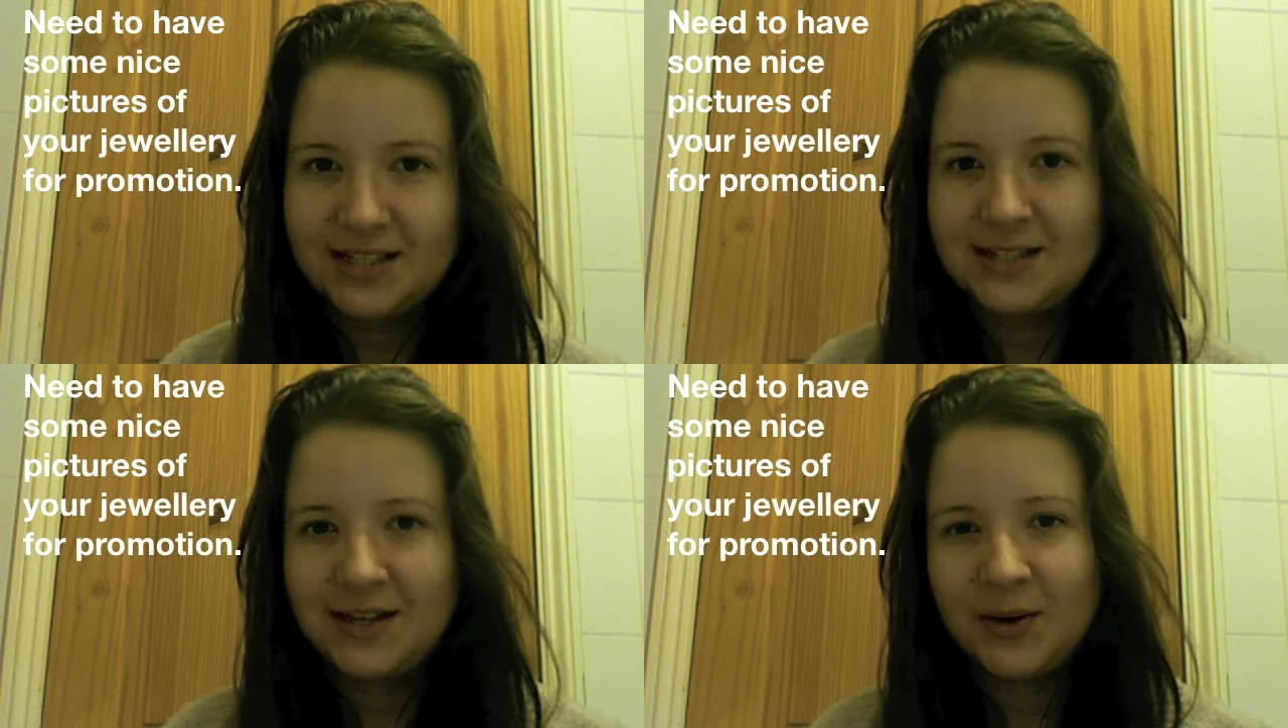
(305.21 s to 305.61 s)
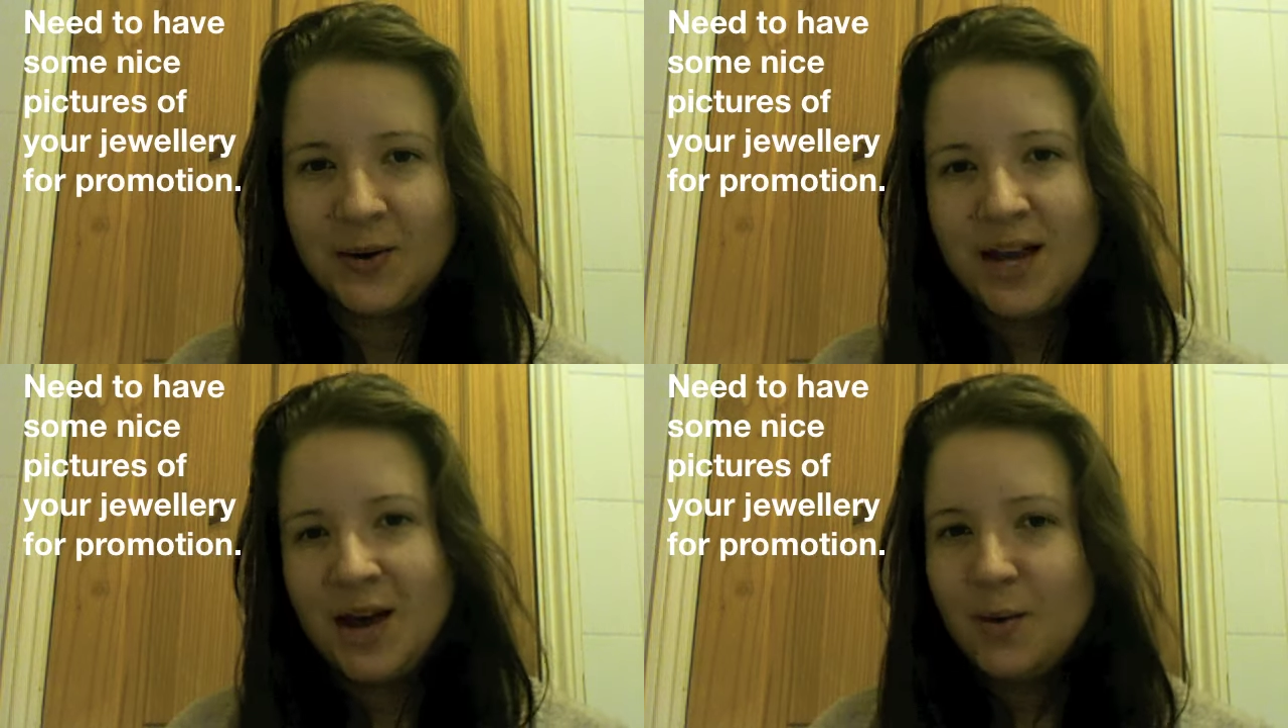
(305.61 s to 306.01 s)
So
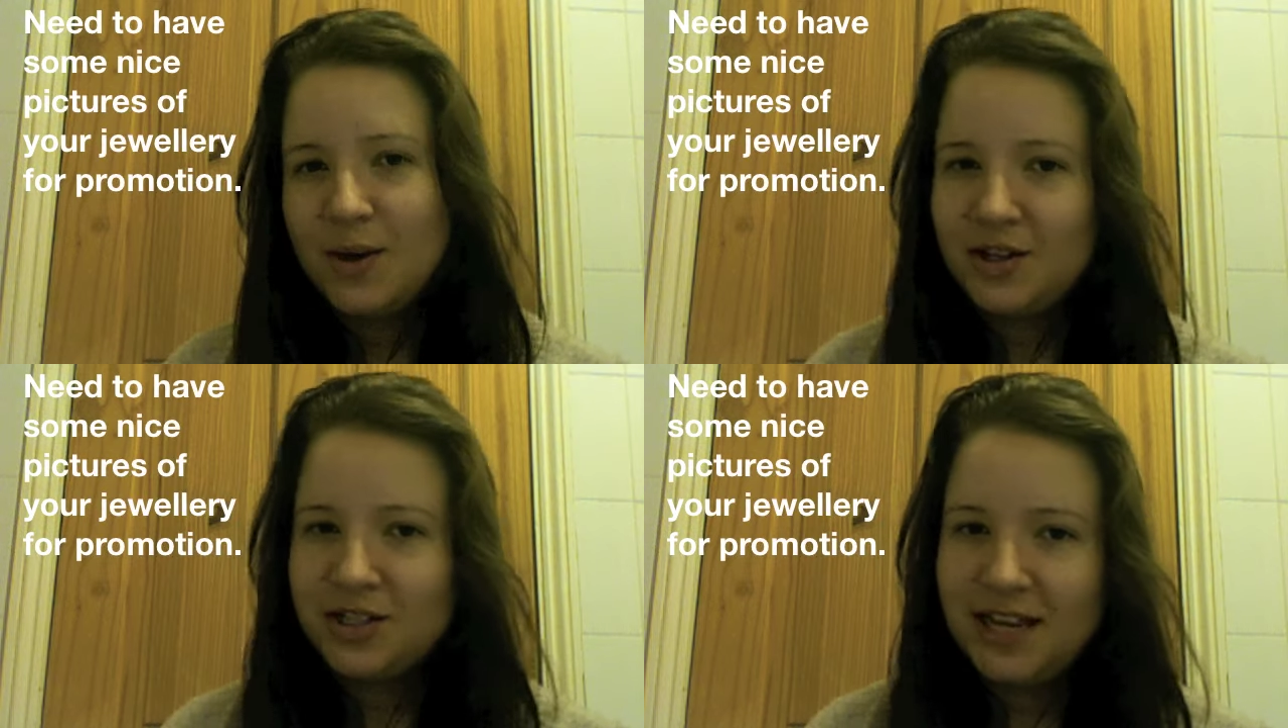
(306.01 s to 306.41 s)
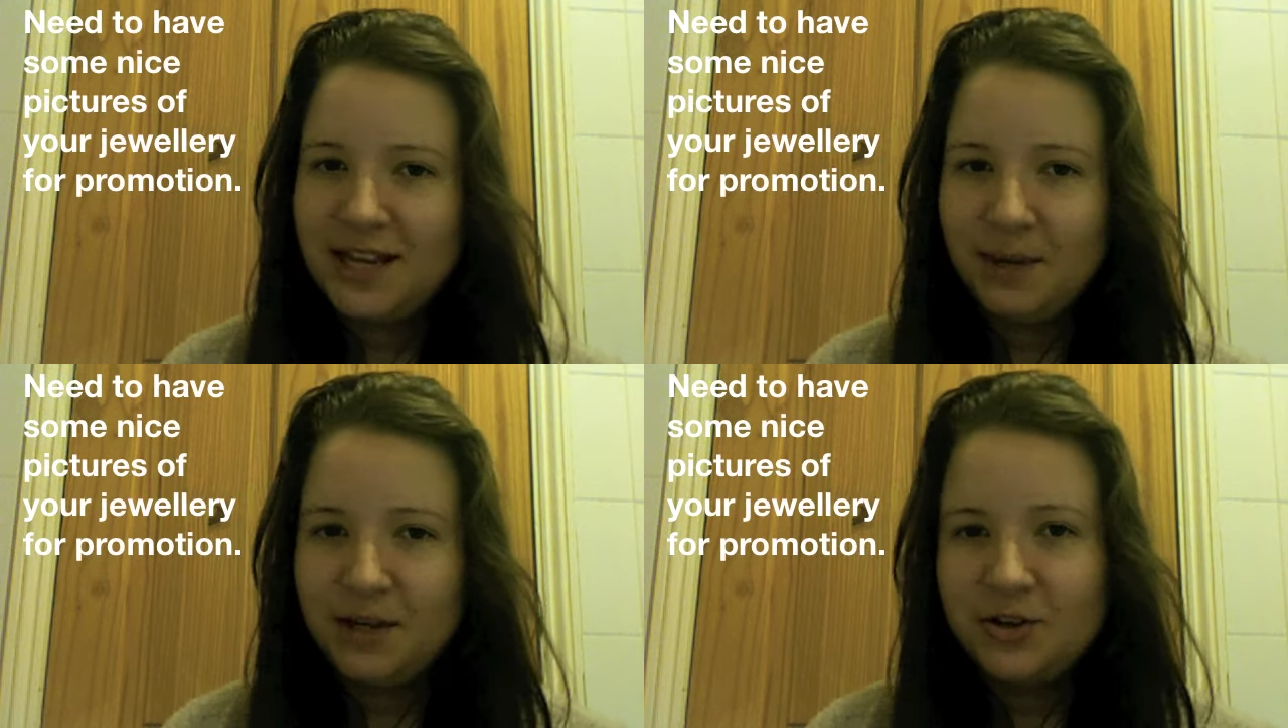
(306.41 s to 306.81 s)
whether you're
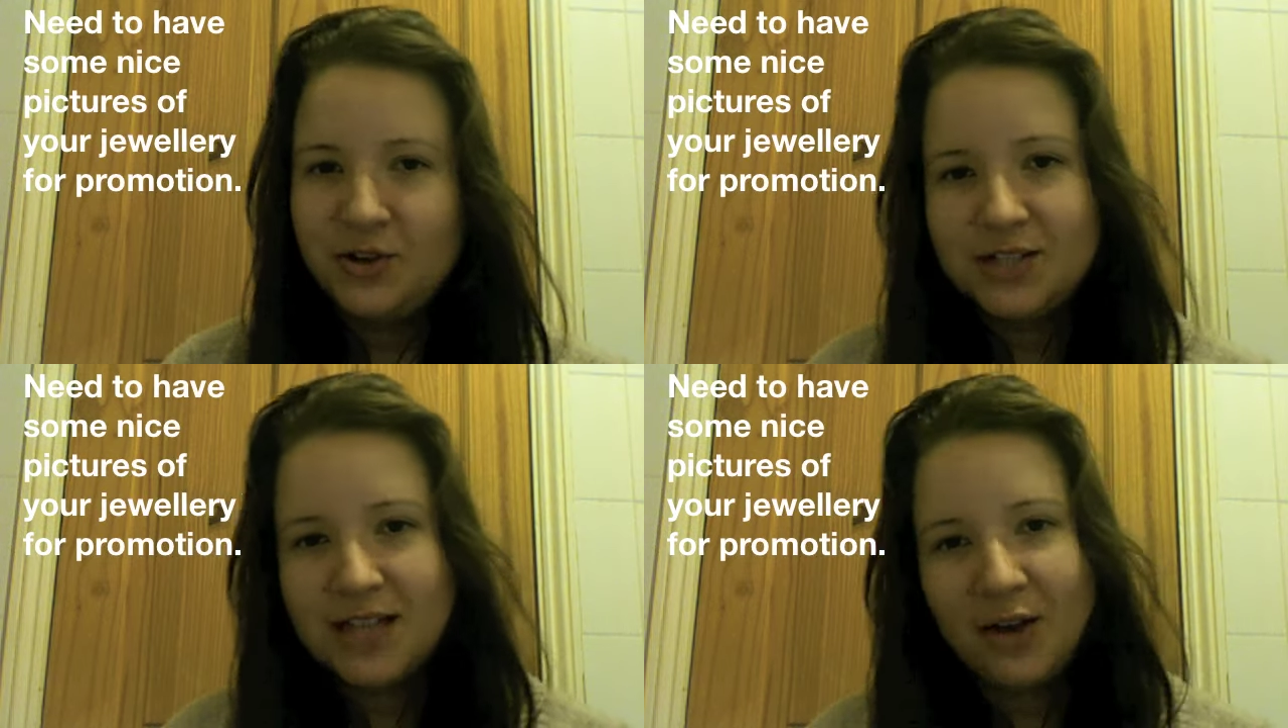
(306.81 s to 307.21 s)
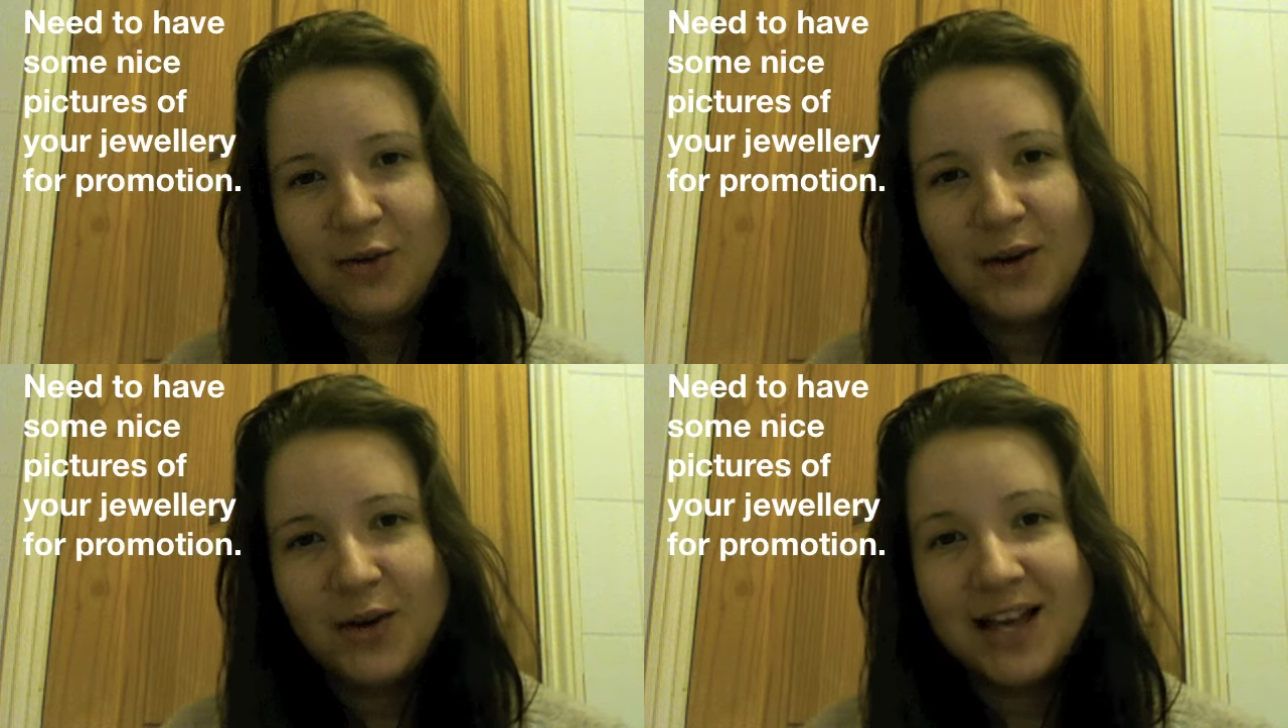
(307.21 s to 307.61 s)
taking pictures yourself
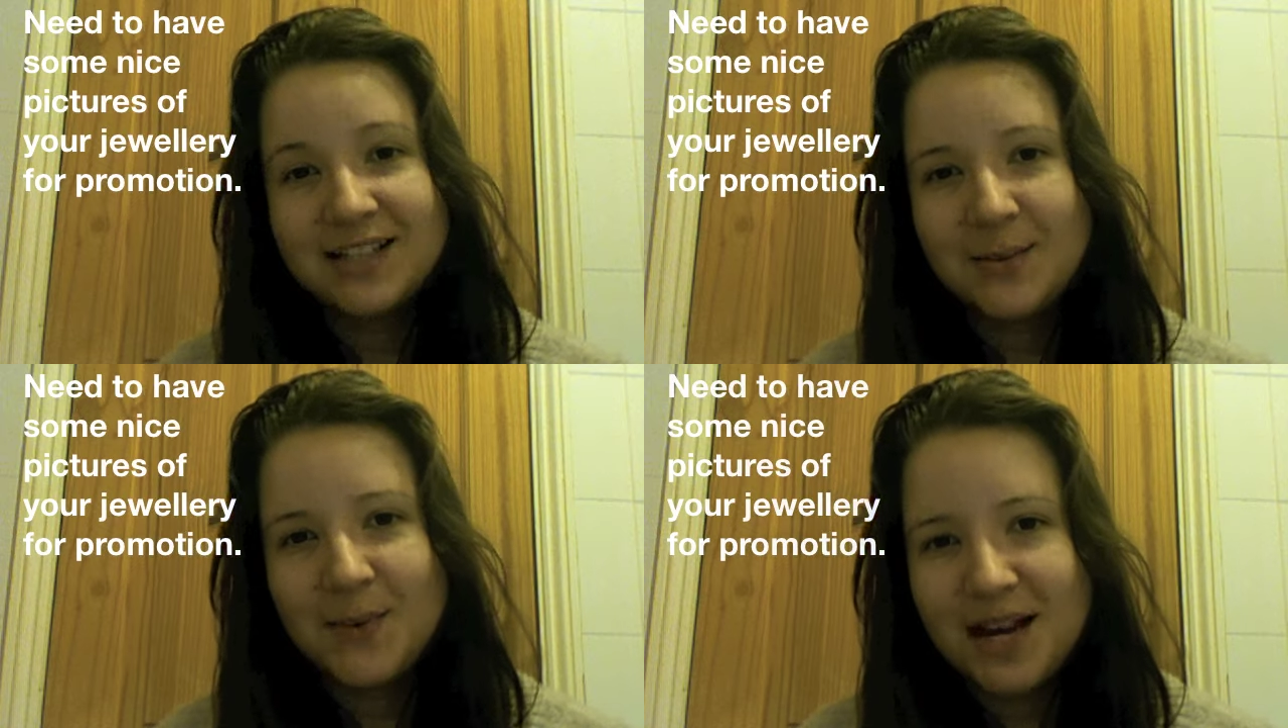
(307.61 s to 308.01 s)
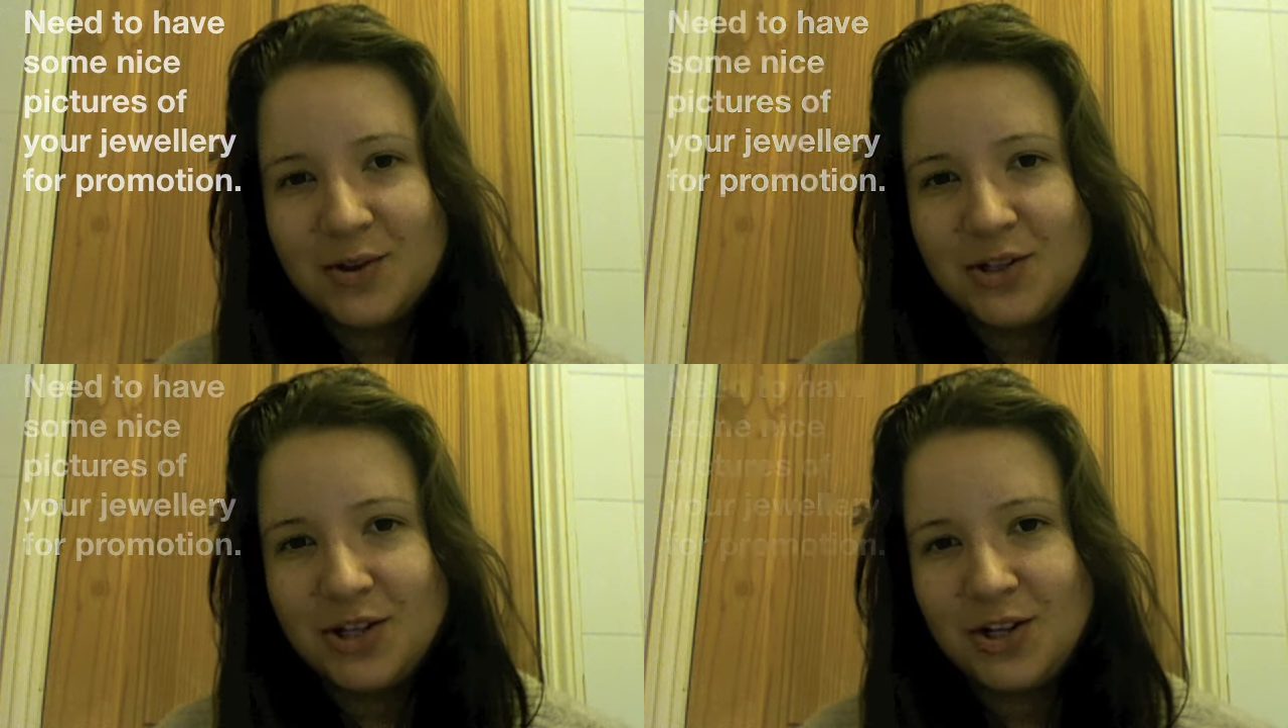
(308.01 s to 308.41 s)
or getting someone
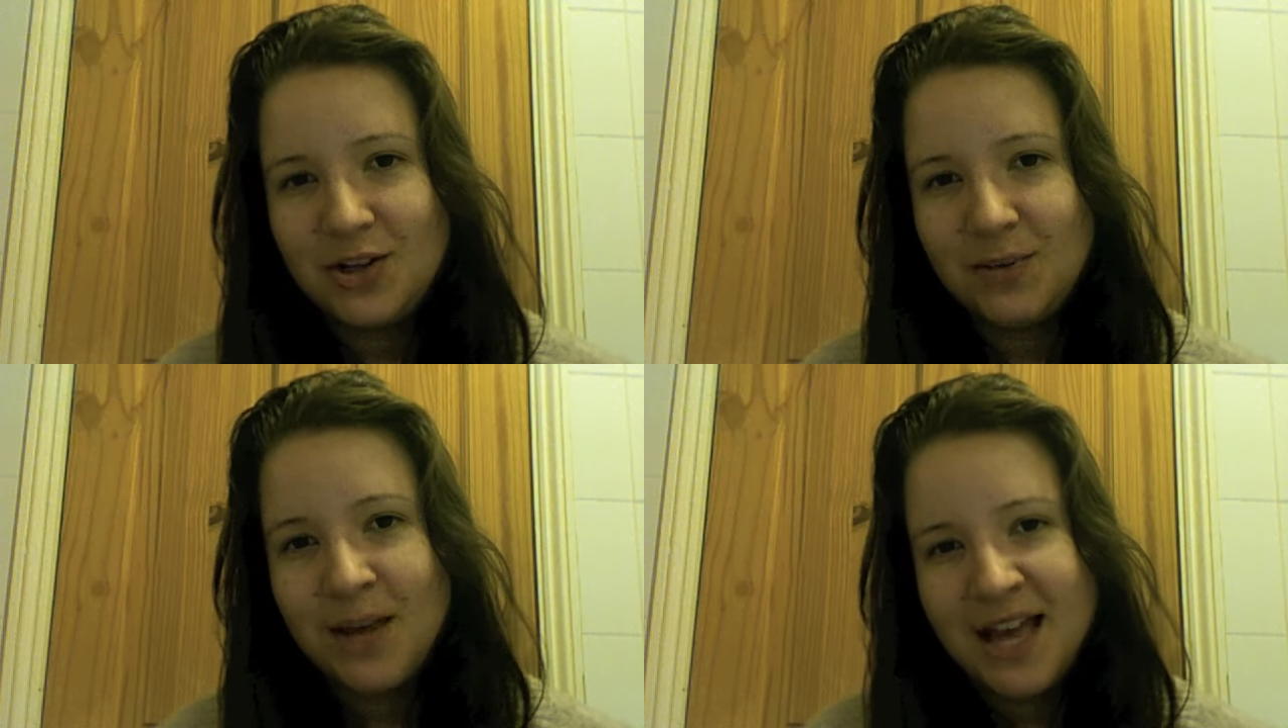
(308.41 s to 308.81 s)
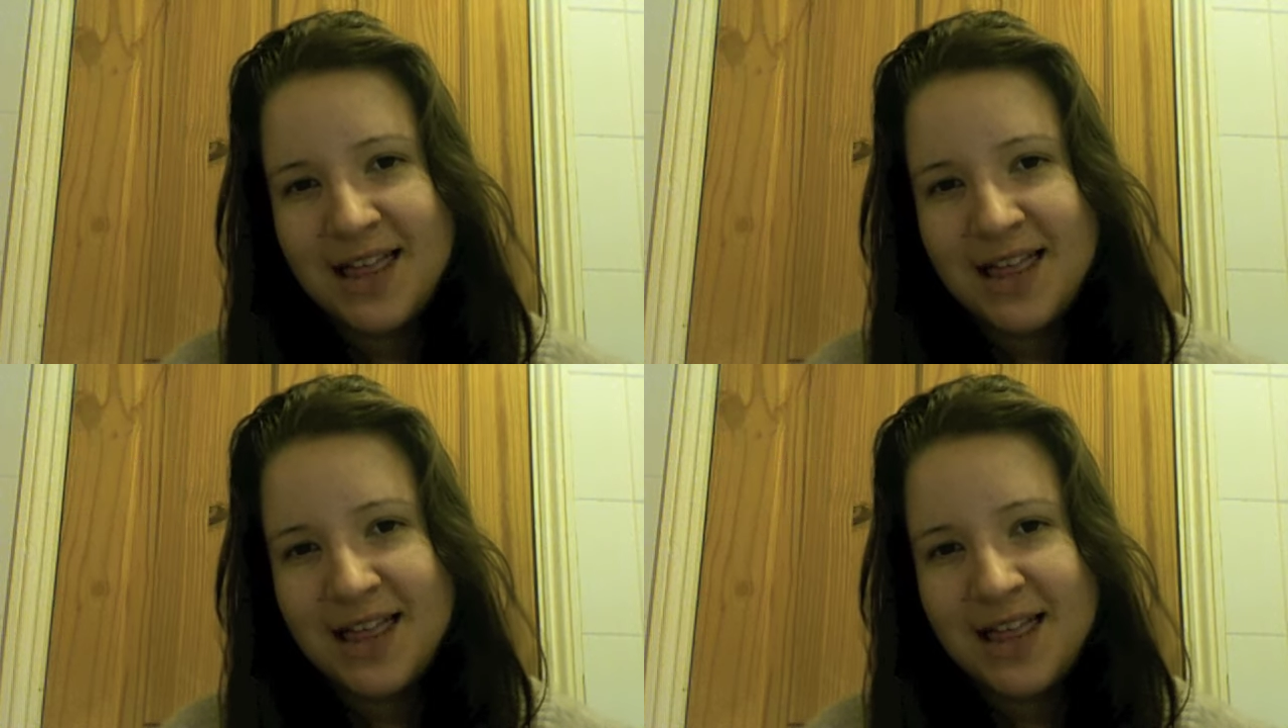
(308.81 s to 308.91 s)
else to do them,